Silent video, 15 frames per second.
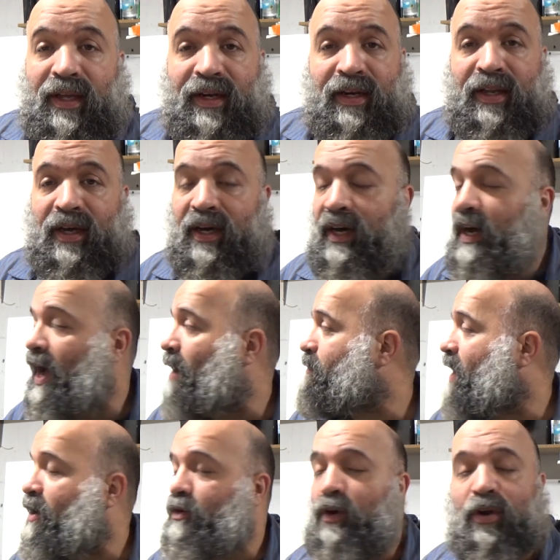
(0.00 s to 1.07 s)
And I'm
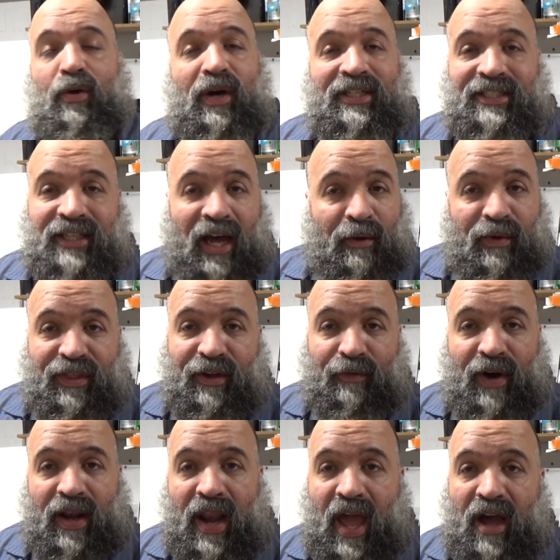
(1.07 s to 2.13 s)
not gonna go outside with it
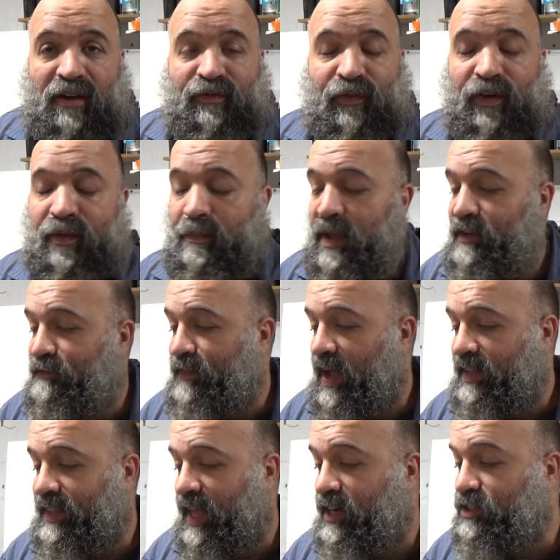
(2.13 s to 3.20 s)
right now for the main
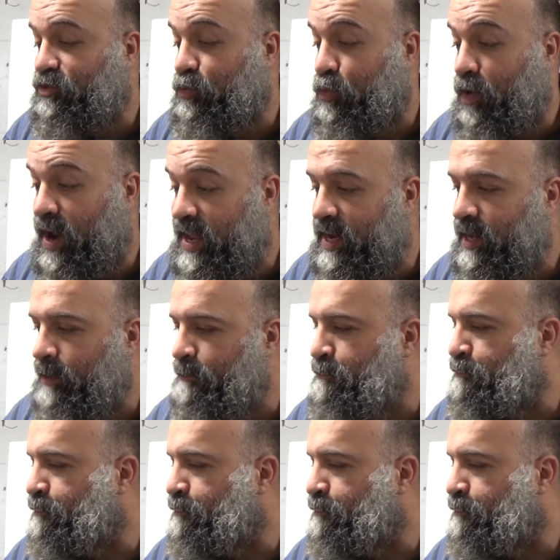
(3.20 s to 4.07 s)
fact that it's raining.